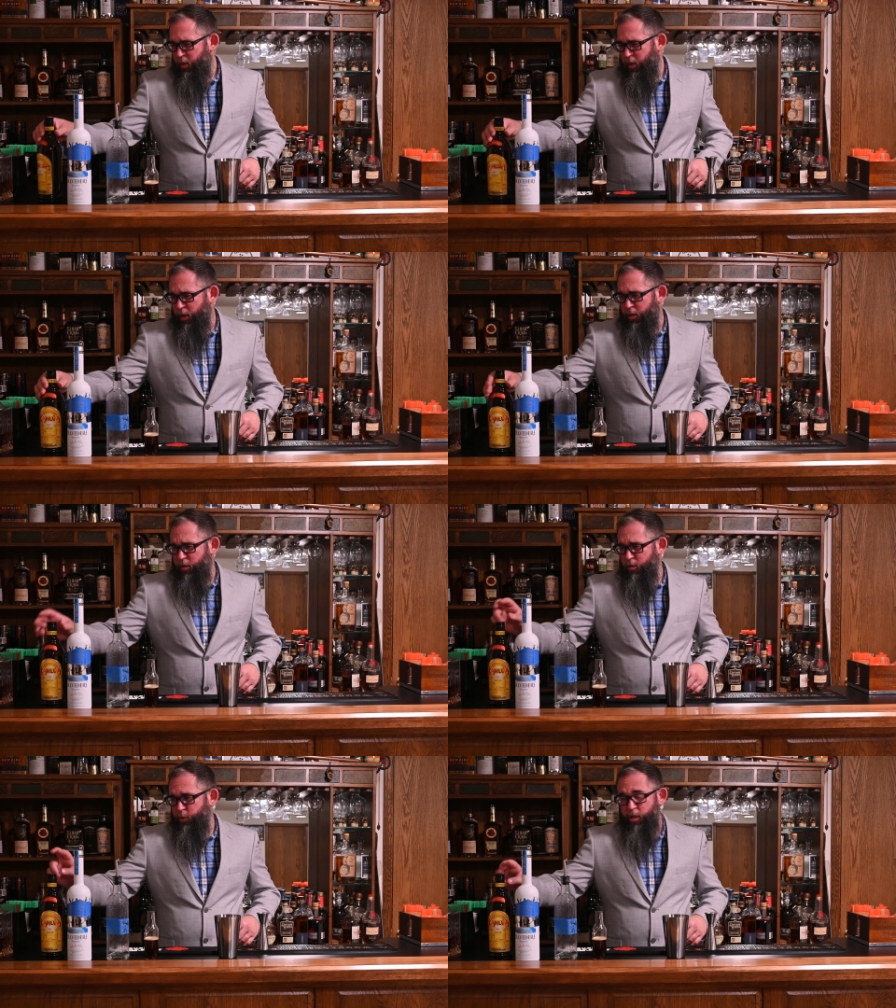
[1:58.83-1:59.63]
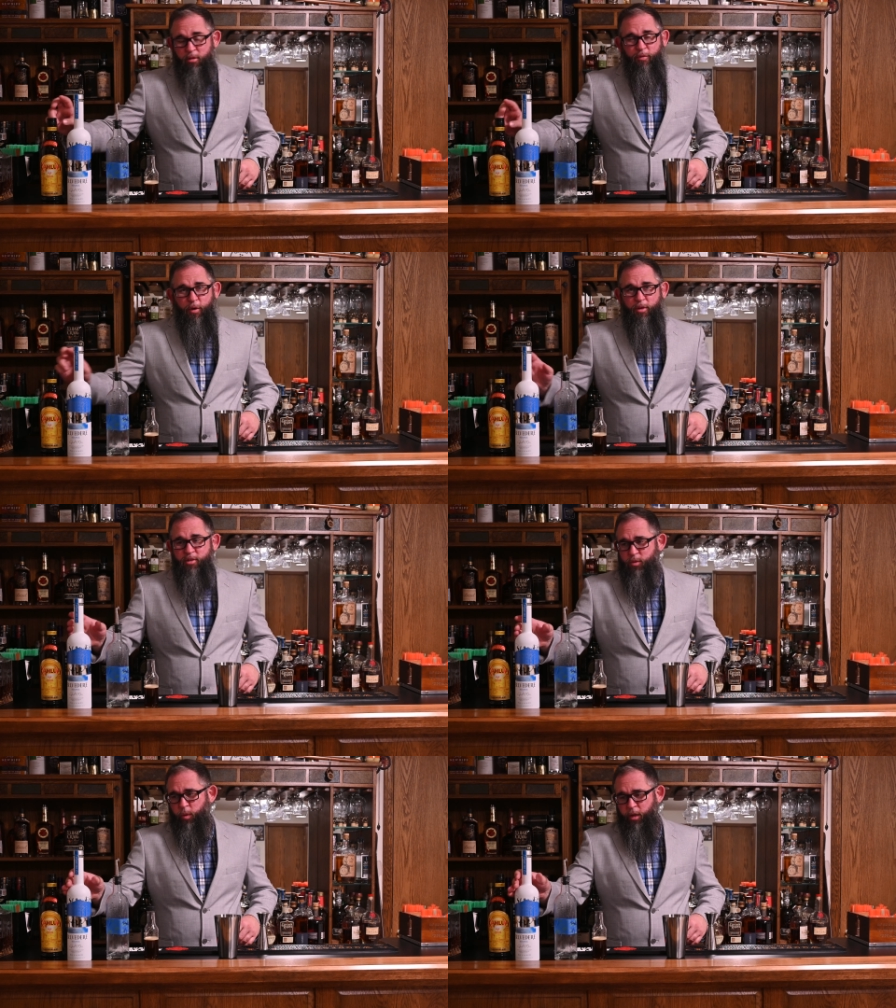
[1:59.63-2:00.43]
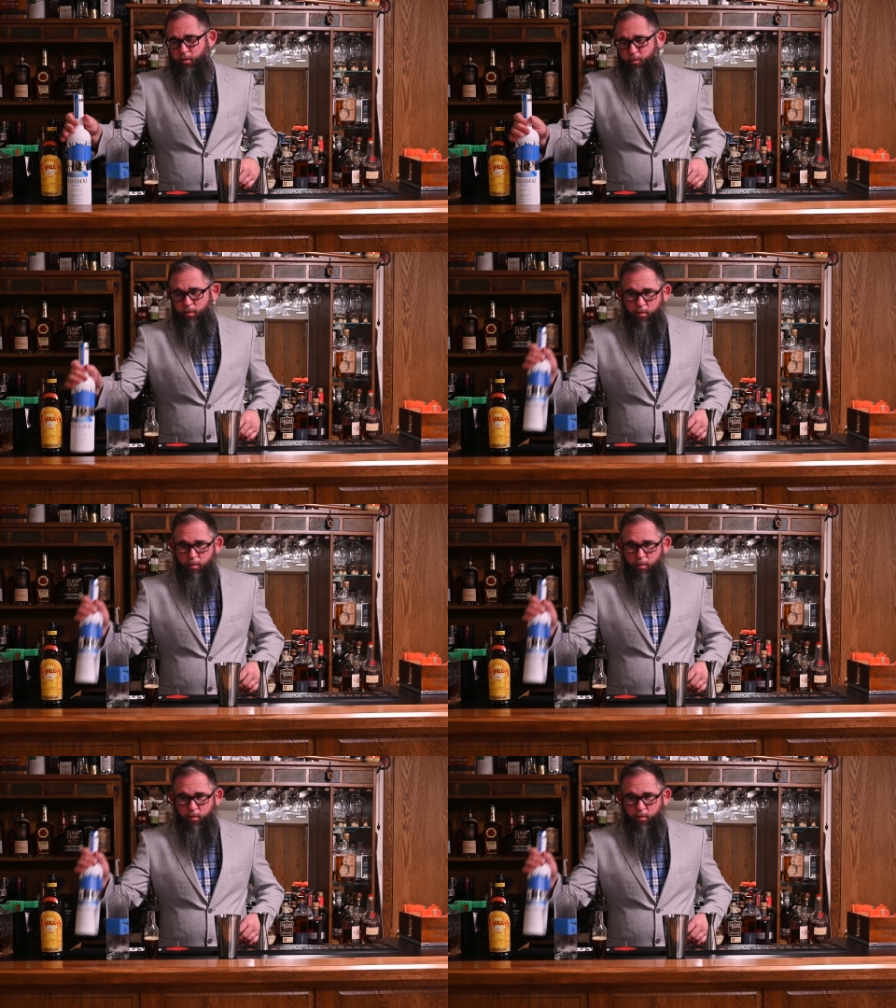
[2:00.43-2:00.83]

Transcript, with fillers: Kahlua is very sweet,